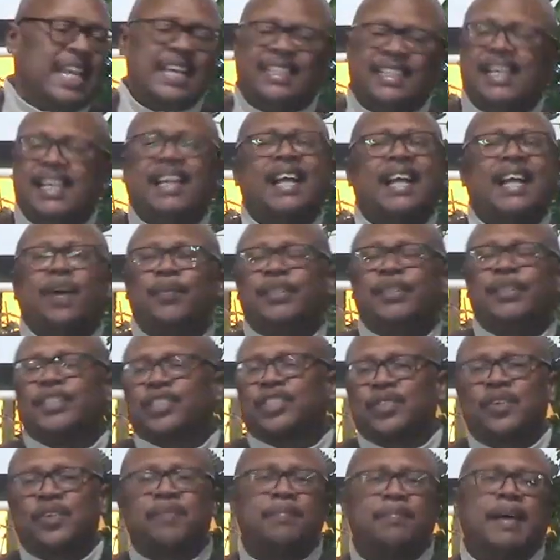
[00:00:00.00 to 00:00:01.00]
we're
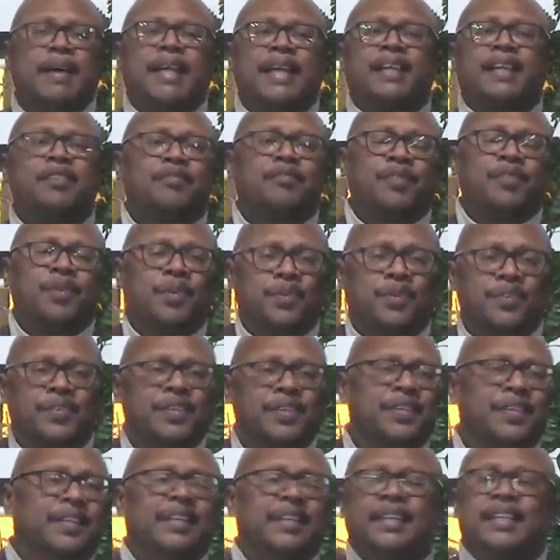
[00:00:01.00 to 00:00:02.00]
just going back and forth.
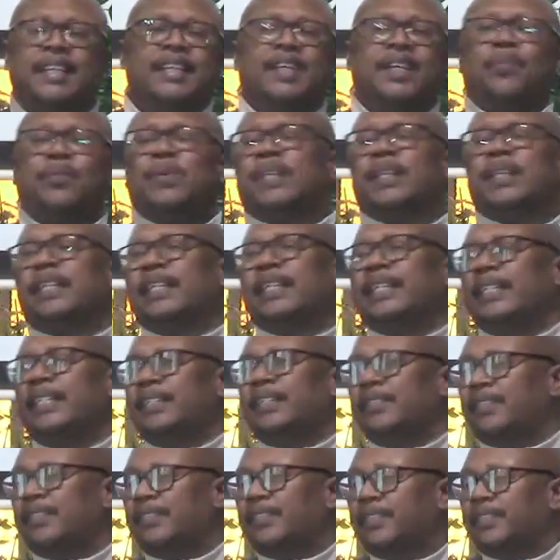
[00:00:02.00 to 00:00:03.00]
And then we
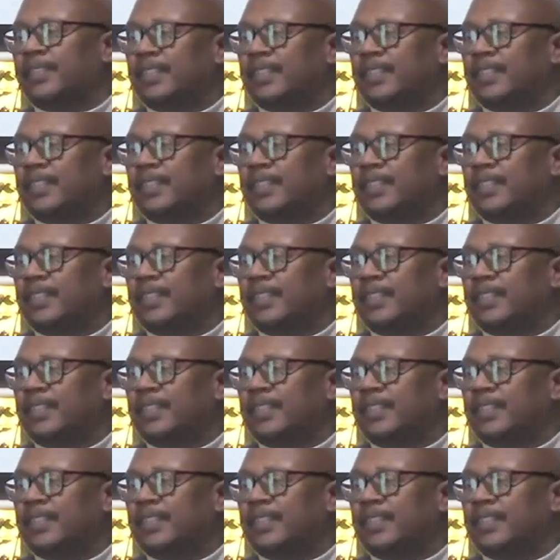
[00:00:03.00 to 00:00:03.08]
leave.